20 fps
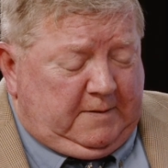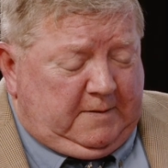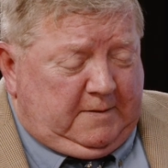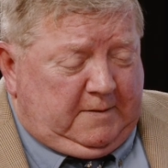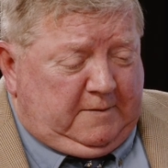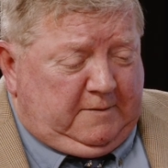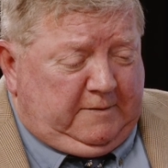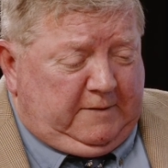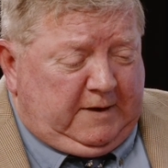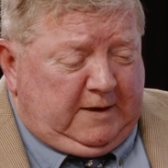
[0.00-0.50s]

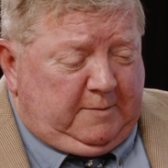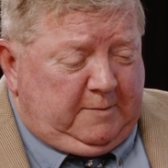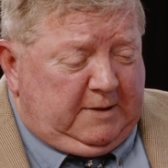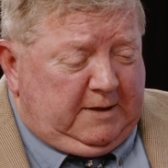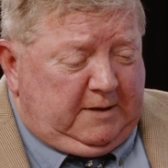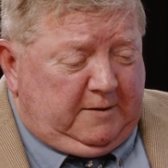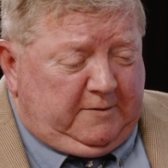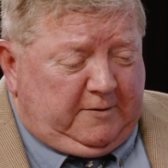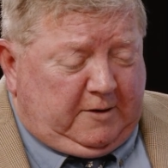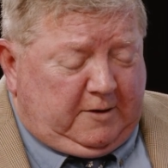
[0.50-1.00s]

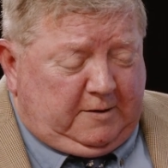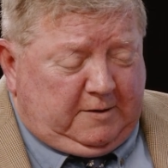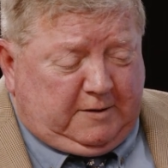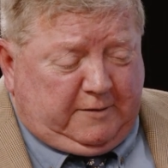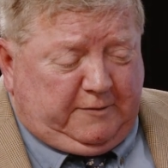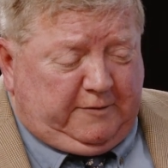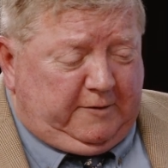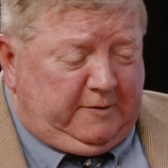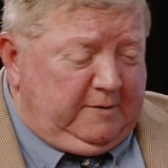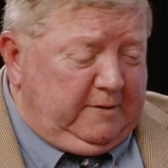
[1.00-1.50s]
family of all
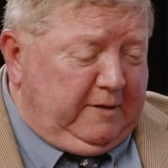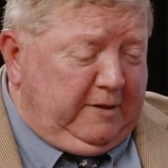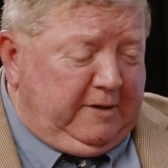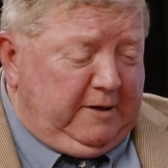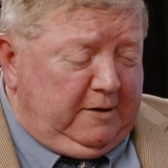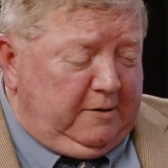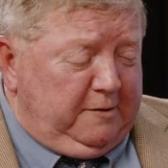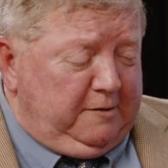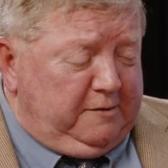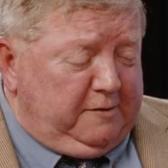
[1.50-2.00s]
different
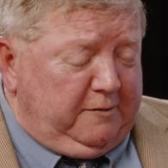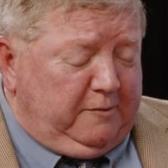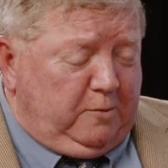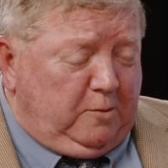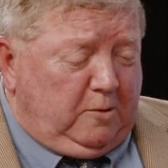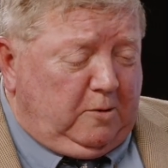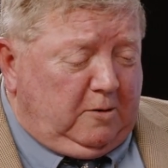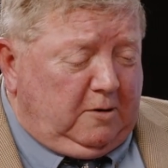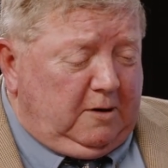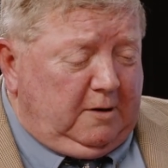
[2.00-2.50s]
theaters of
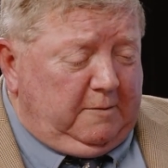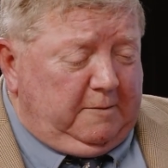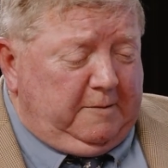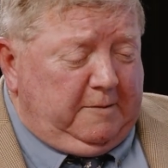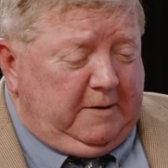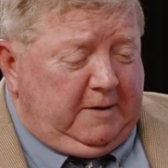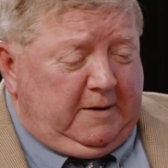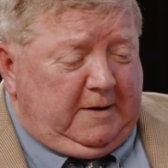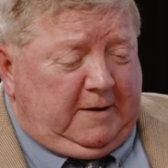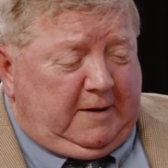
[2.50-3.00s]
war.
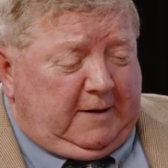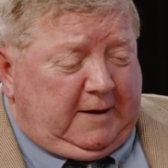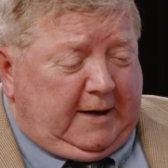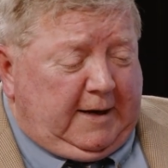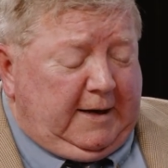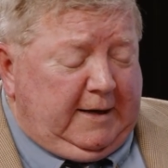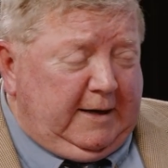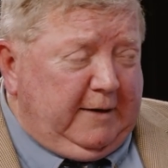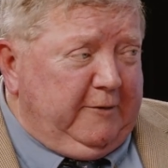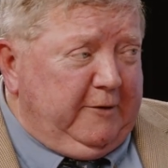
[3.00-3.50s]

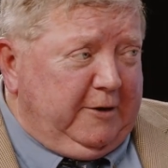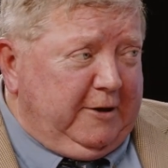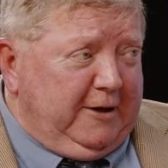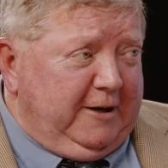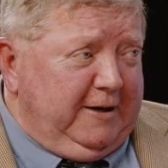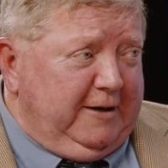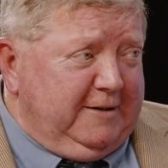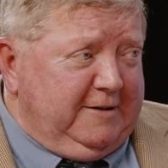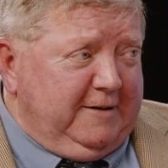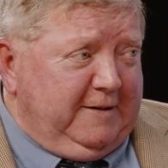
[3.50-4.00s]
I never got
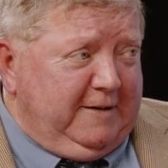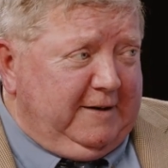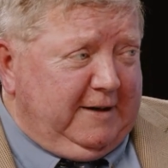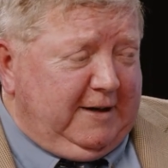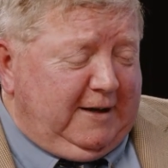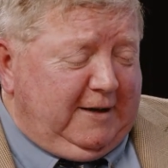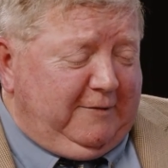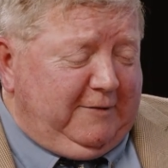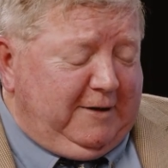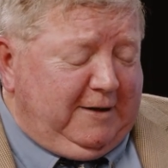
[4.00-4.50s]
into the
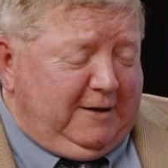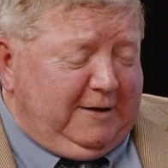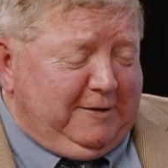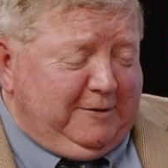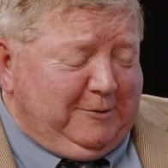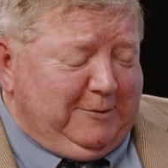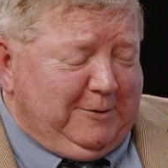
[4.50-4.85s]
Navy because we